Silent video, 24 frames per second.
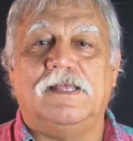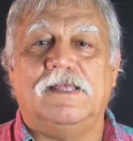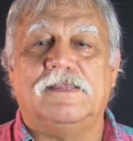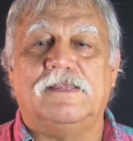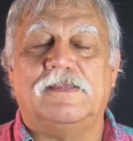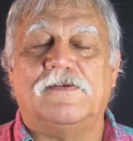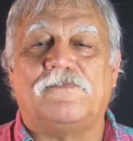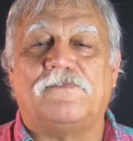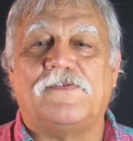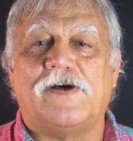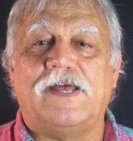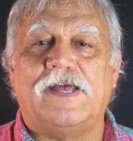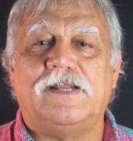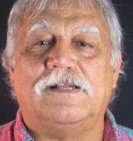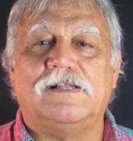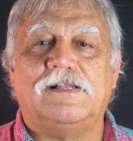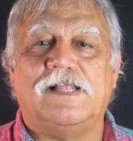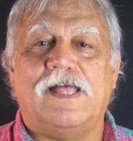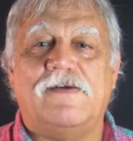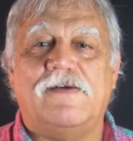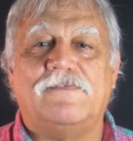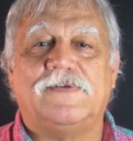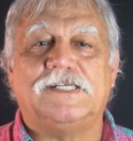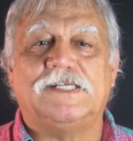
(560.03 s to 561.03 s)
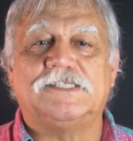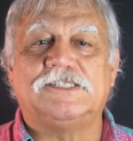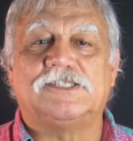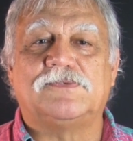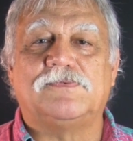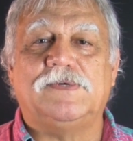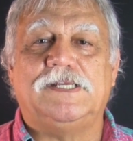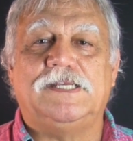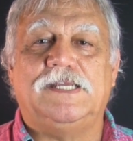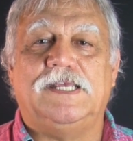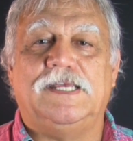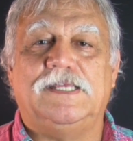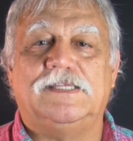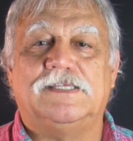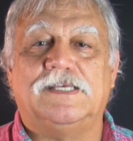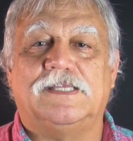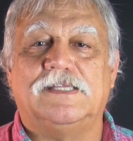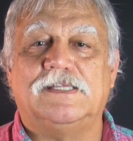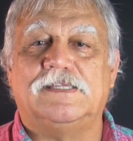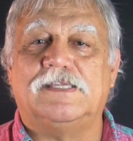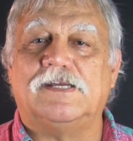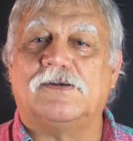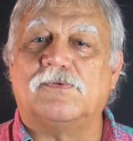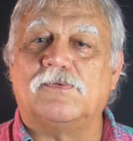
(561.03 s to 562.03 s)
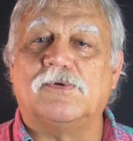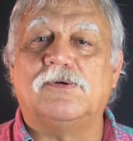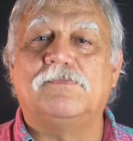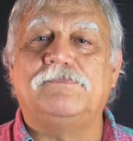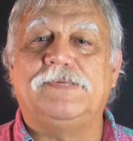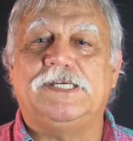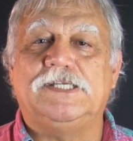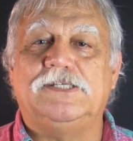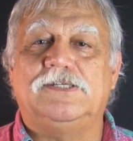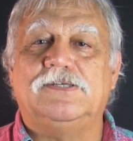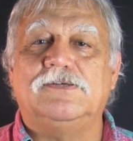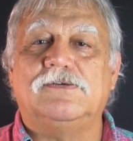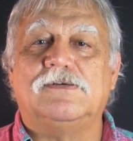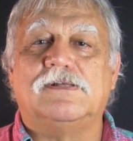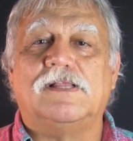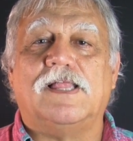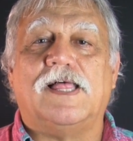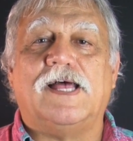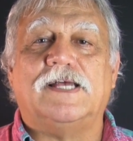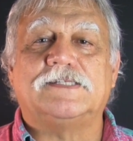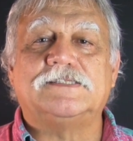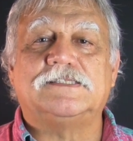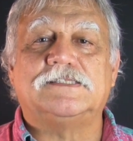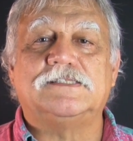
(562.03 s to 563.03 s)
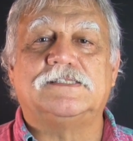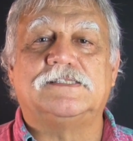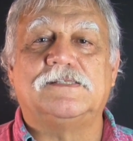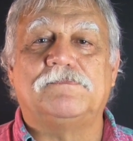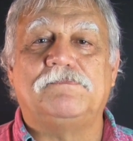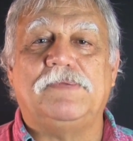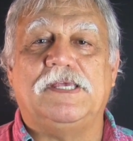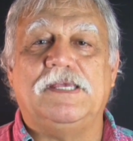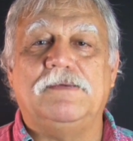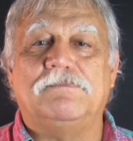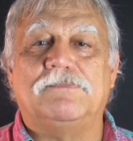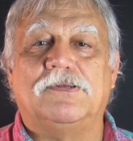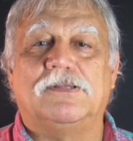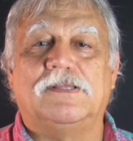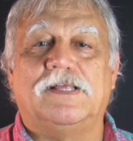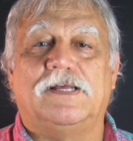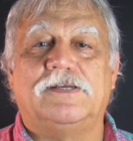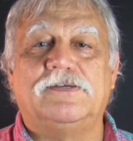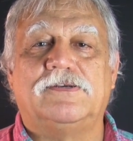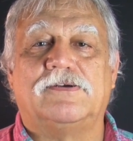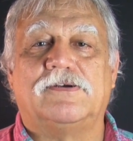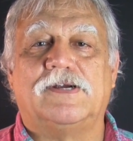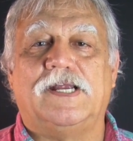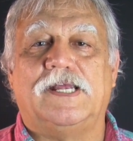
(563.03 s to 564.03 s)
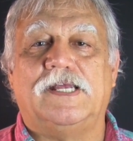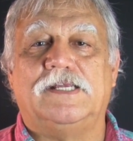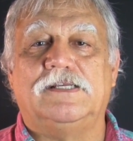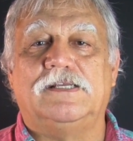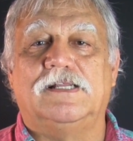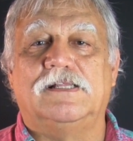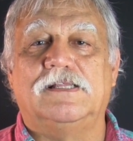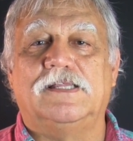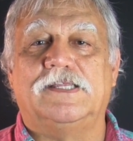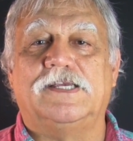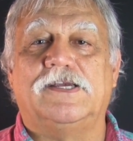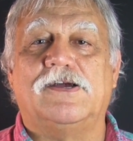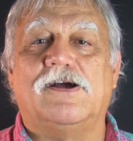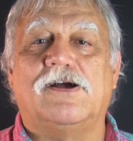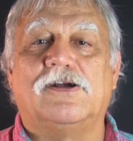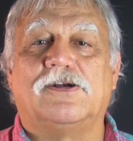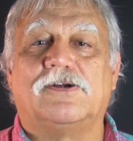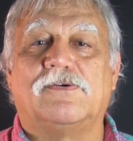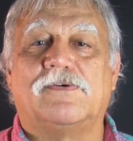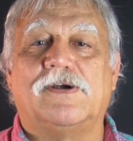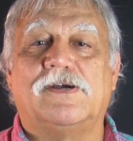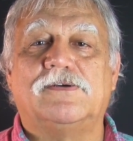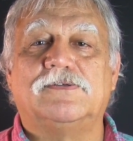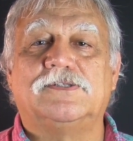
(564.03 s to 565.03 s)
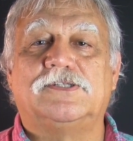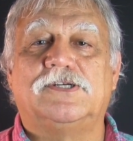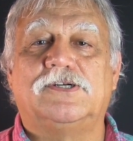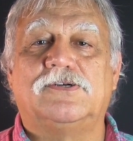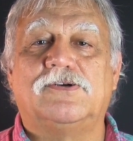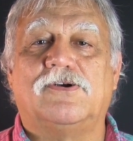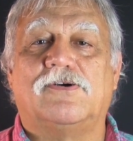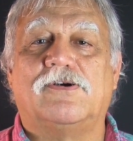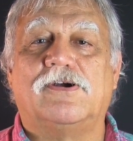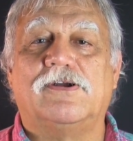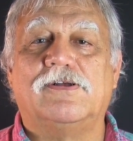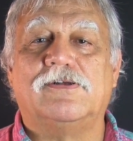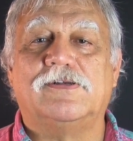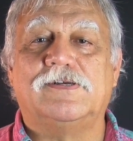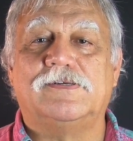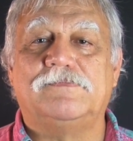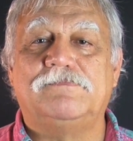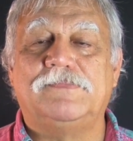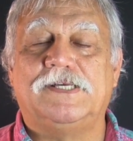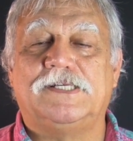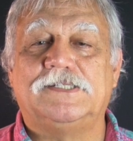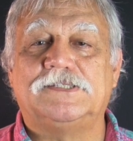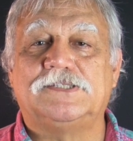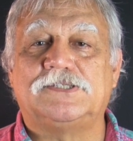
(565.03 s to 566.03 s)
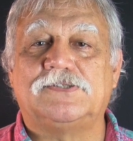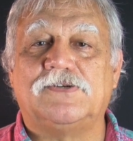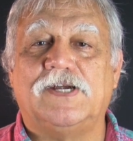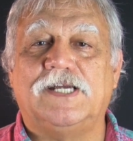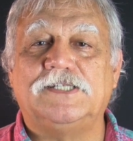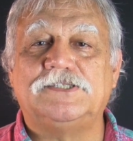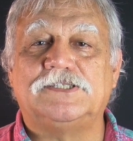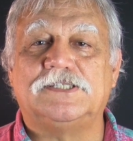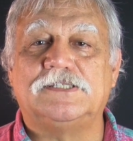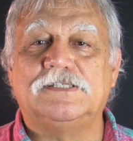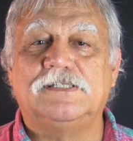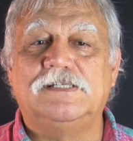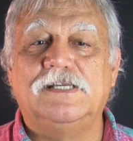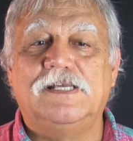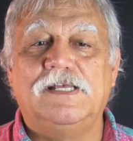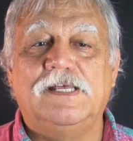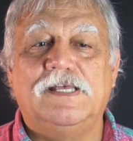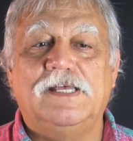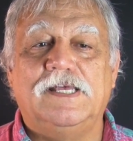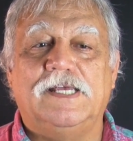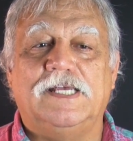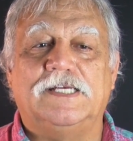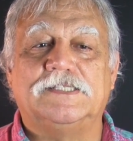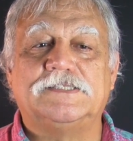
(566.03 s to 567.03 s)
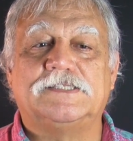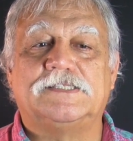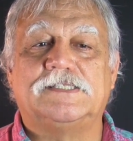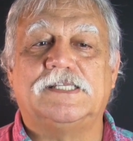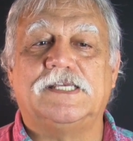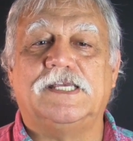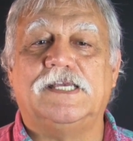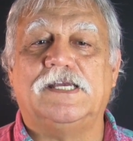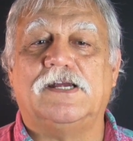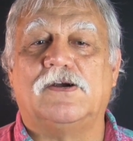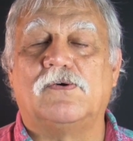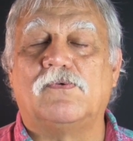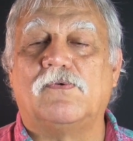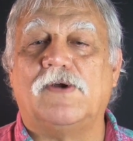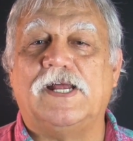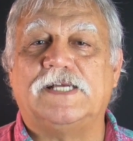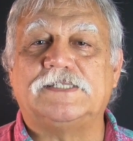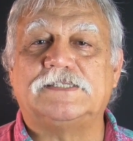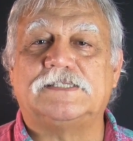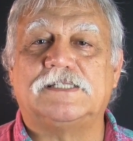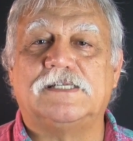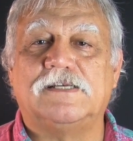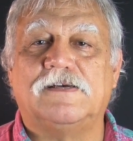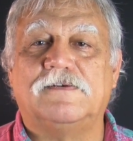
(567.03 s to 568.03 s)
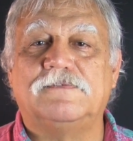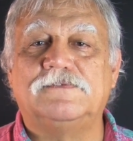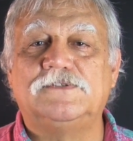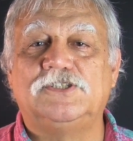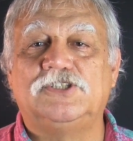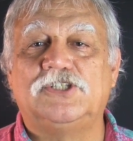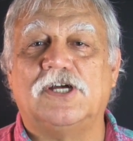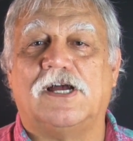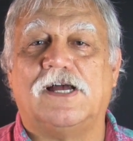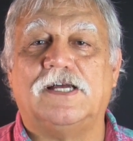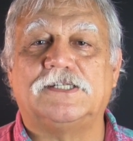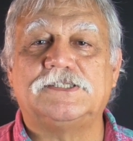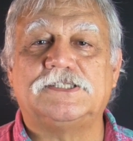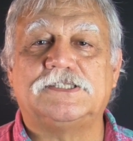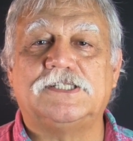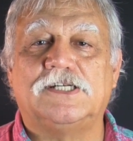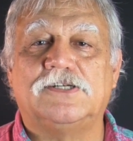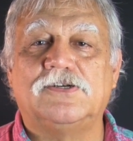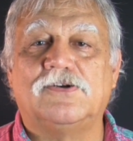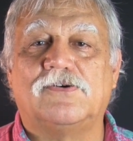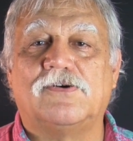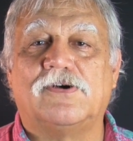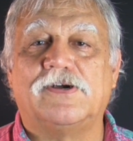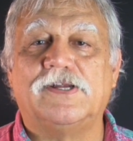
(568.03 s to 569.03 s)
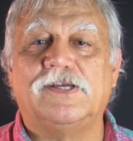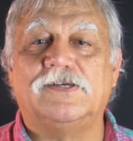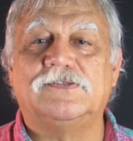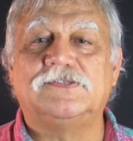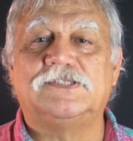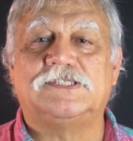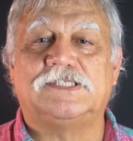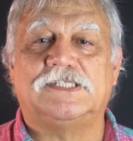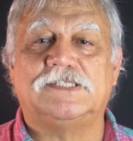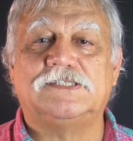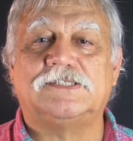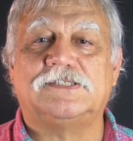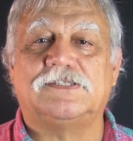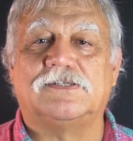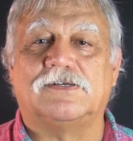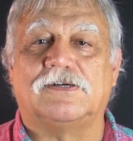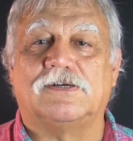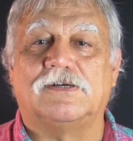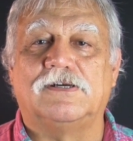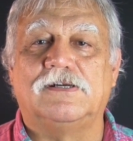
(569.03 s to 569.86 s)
The final evidence we need that there will be two classes of people under a Leon Guerrero Tenorio administration is the arrest of Josh Tenorio's sister.